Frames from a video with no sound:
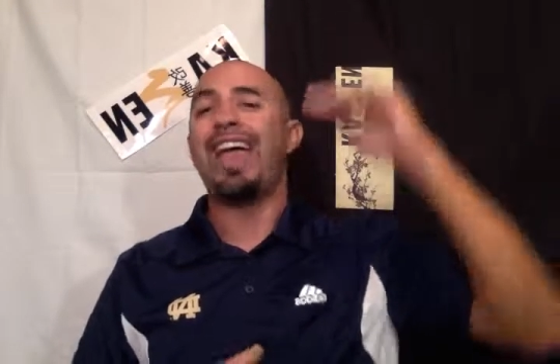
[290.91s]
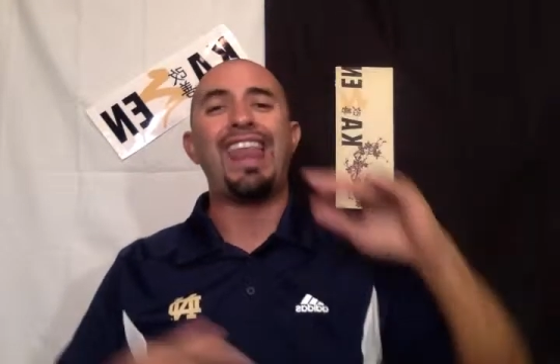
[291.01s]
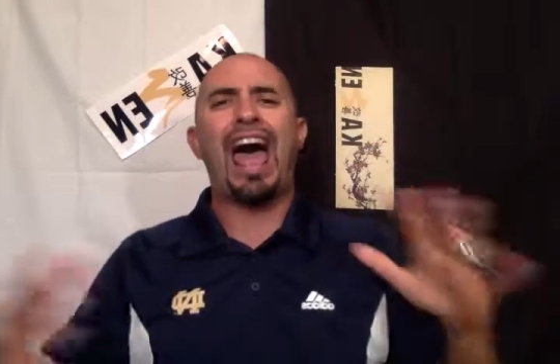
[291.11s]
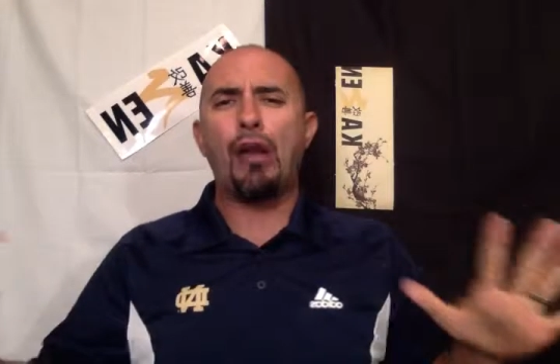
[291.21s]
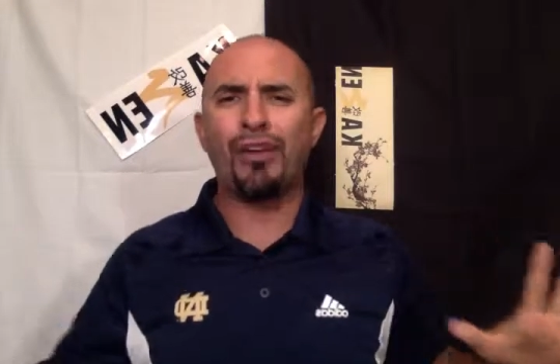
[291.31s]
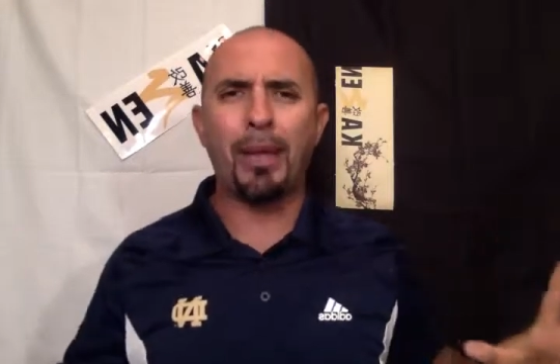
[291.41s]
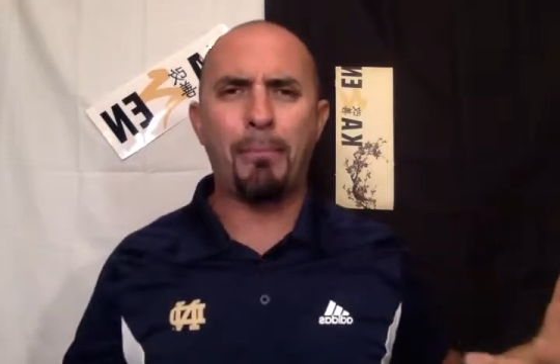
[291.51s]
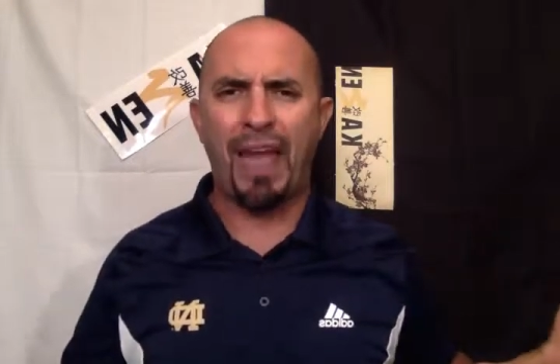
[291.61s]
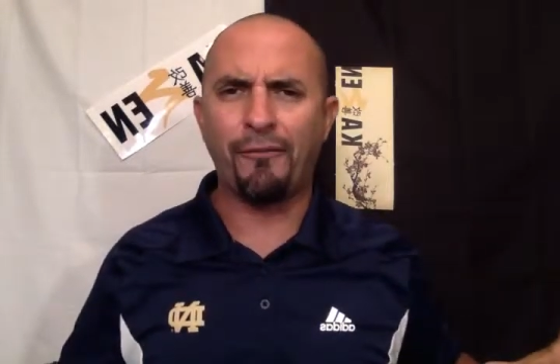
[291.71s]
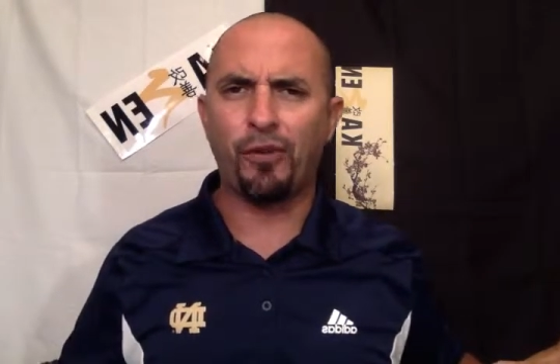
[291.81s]
and I don't
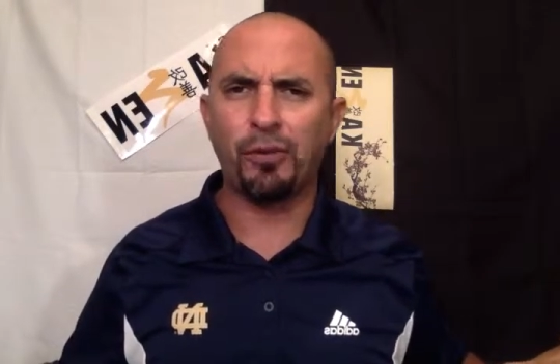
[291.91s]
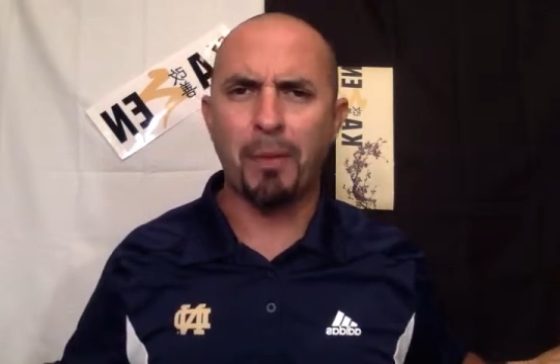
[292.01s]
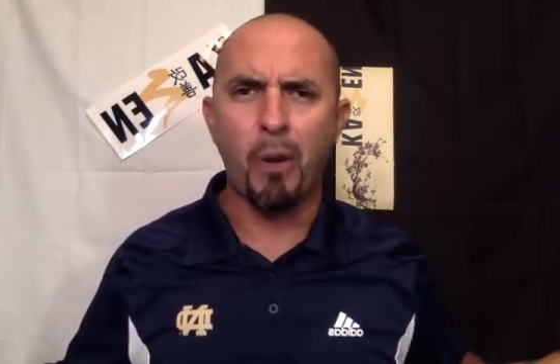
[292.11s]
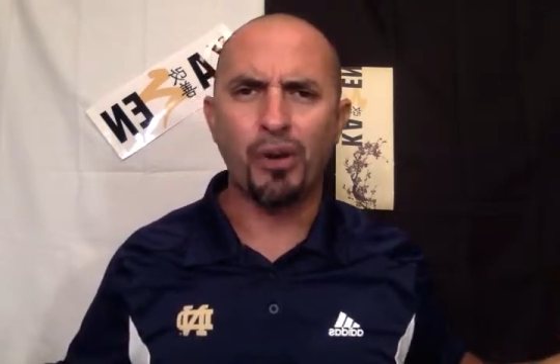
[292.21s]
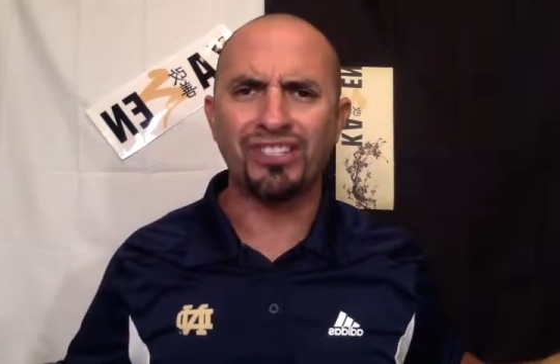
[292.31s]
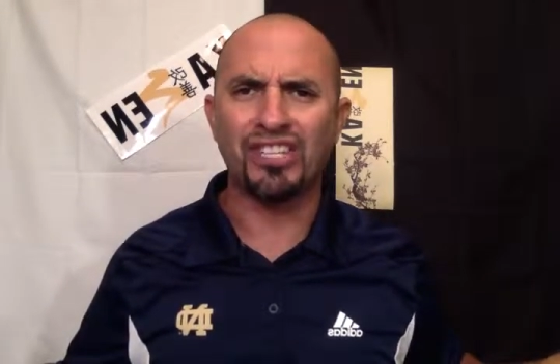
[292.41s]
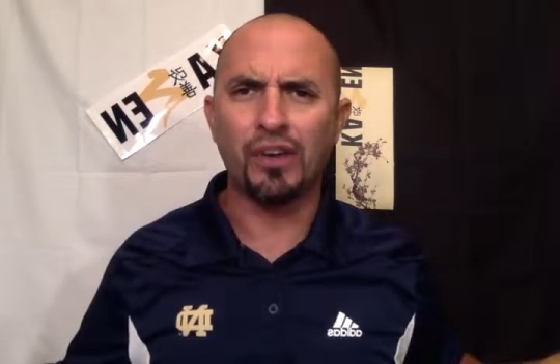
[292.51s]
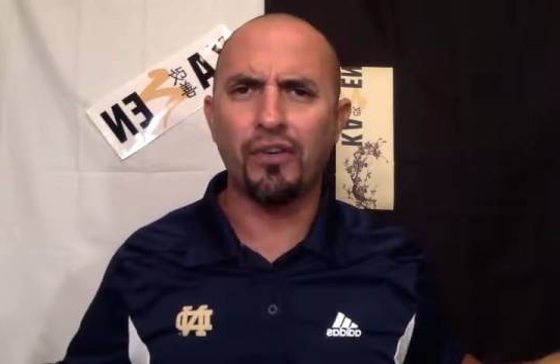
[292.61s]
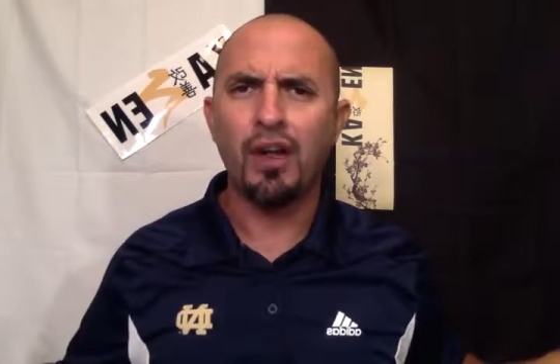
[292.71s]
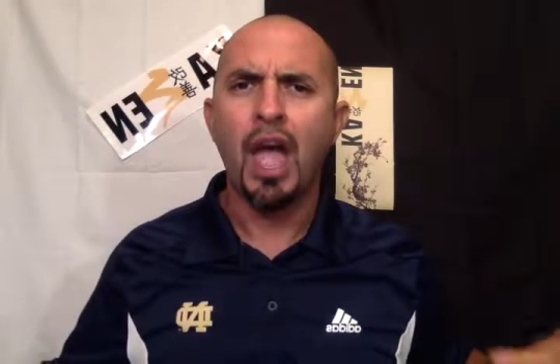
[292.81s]
get paid for promoting
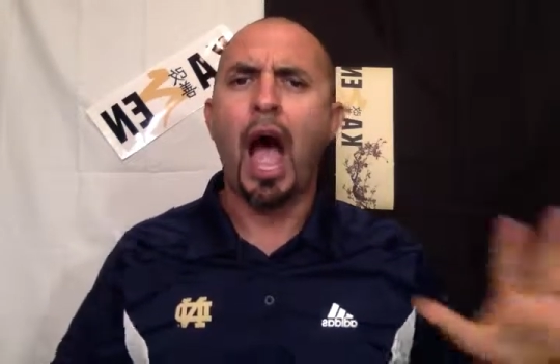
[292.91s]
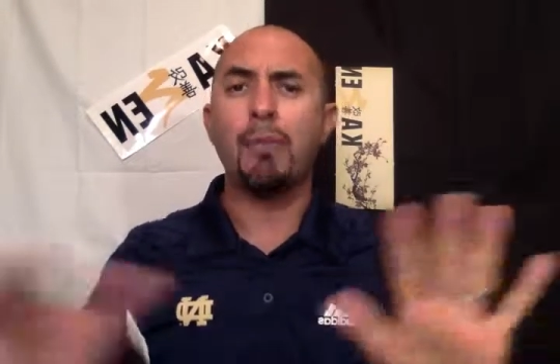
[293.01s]
silver.